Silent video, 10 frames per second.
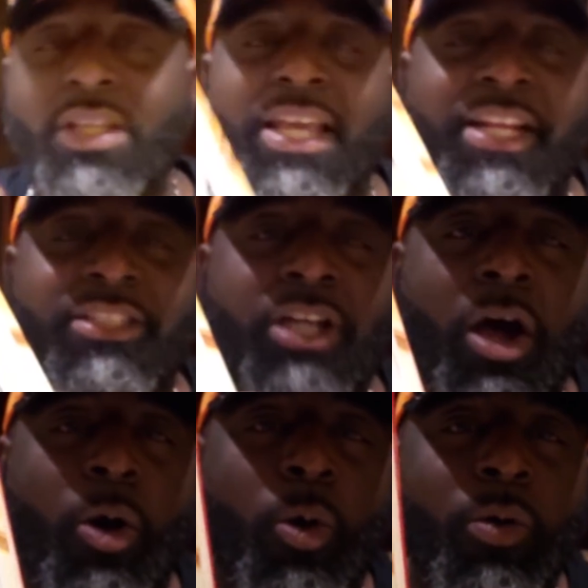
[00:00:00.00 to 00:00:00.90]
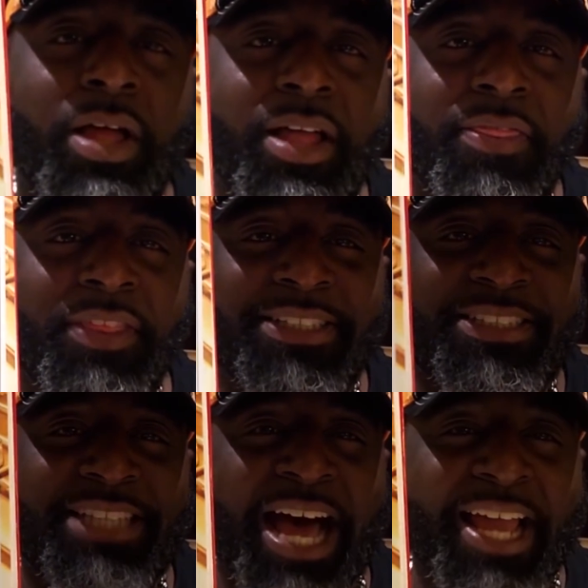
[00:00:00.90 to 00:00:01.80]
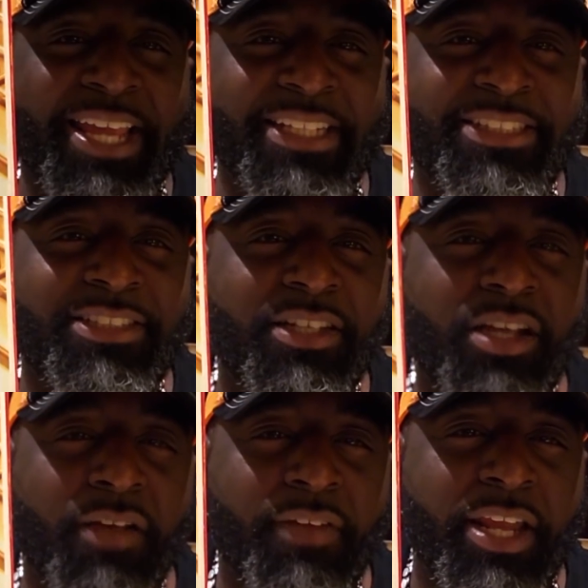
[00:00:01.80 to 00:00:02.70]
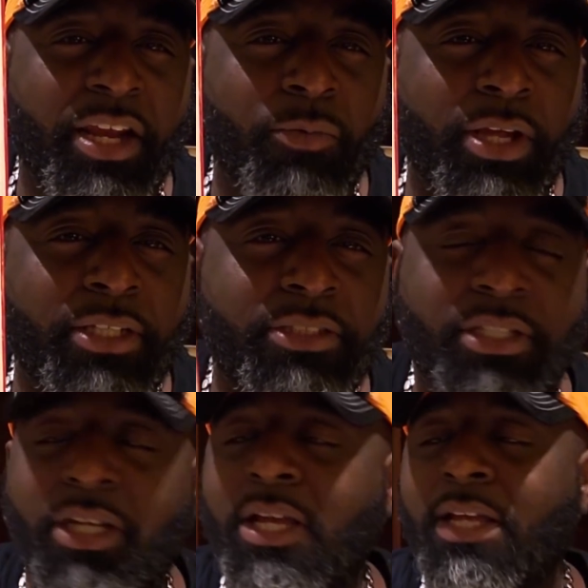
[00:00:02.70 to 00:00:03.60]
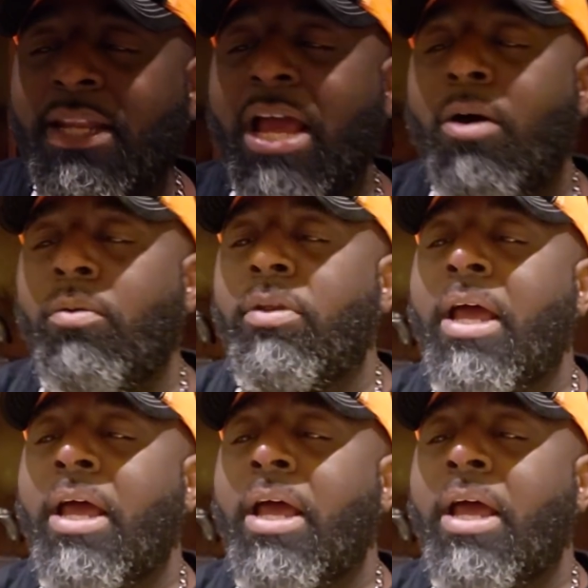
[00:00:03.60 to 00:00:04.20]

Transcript: And it's called The Science of Getting Rich. Now,